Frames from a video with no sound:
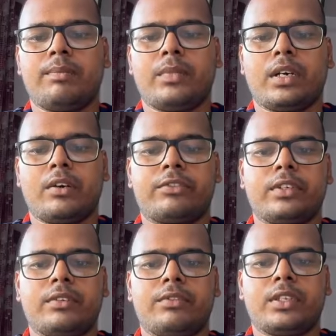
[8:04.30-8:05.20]

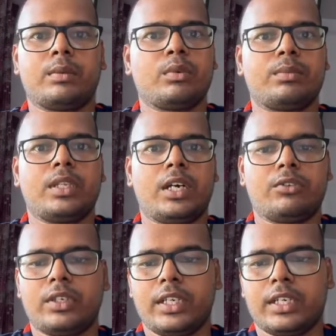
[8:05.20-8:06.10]
after we remove the
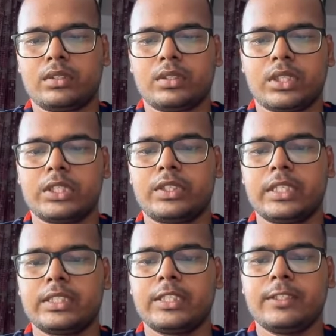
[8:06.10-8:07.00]
outlier. As you
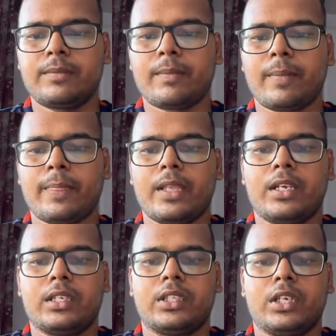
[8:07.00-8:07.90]
can see,
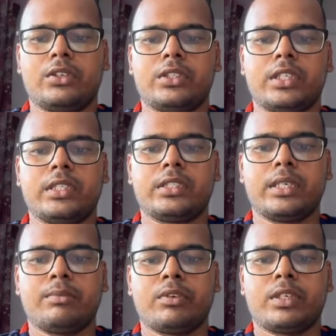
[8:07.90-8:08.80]
the original
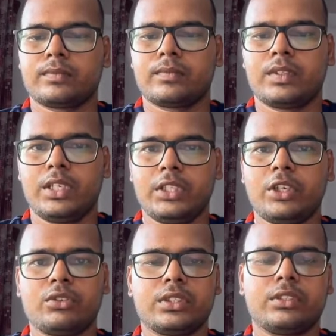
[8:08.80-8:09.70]
shape was
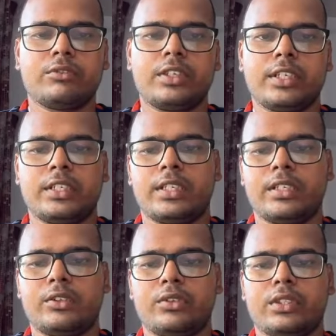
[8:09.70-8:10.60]

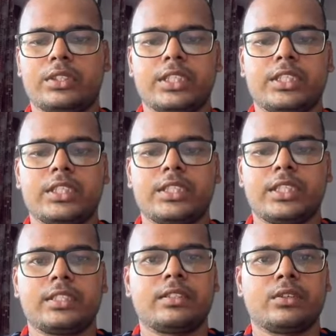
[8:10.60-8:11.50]

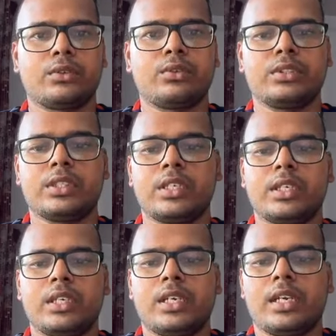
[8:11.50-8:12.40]
3166 rows
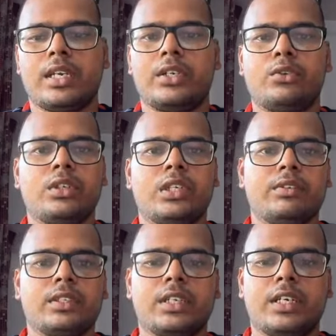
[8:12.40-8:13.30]
and
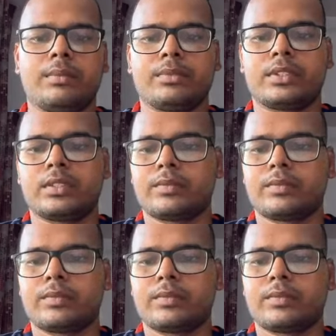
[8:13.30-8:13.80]
21 columns,